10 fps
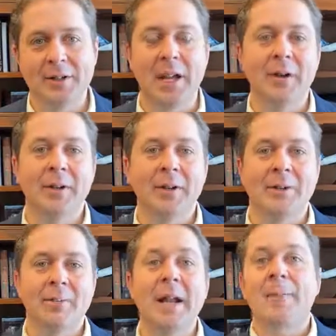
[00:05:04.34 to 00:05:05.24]
Now,
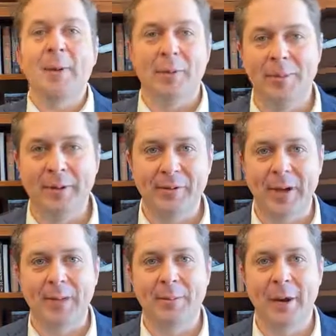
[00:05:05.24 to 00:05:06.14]
many people have been
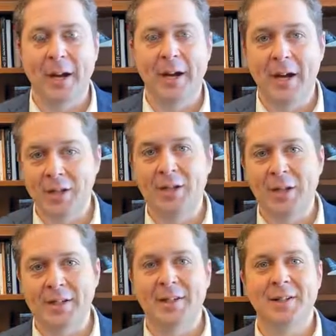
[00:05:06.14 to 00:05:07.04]
affected by
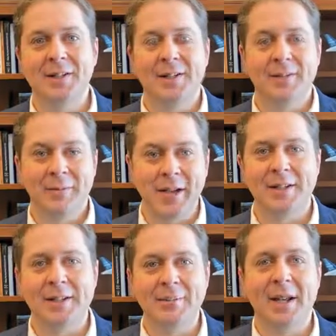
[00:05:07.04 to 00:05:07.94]
unjust
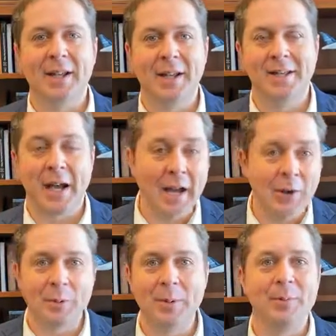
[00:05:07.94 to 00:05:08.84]
vaccine mandates. I
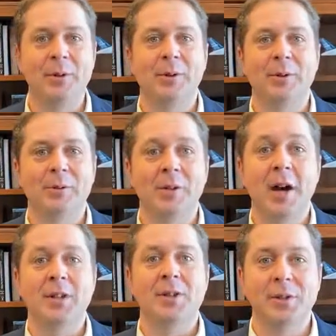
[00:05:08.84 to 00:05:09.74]
know people who have
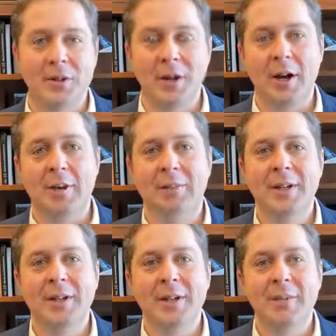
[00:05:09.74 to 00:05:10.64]
lost their job
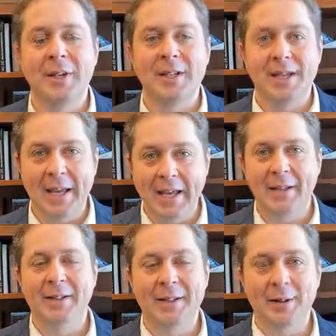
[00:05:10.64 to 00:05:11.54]
because
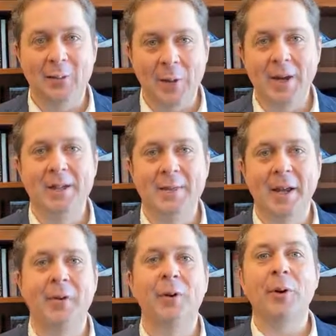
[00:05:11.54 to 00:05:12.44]
they wanted to
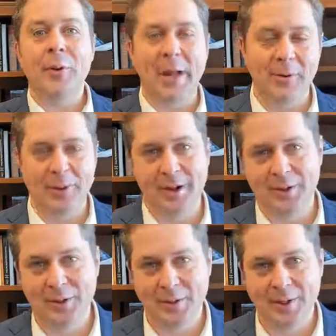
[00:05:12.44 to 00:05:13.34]
make their own
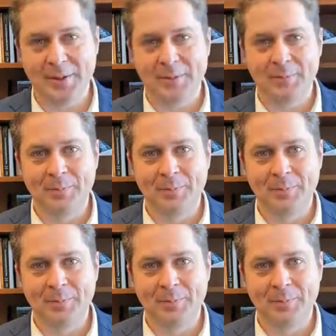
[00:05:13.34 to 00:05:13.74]
healthcare choice.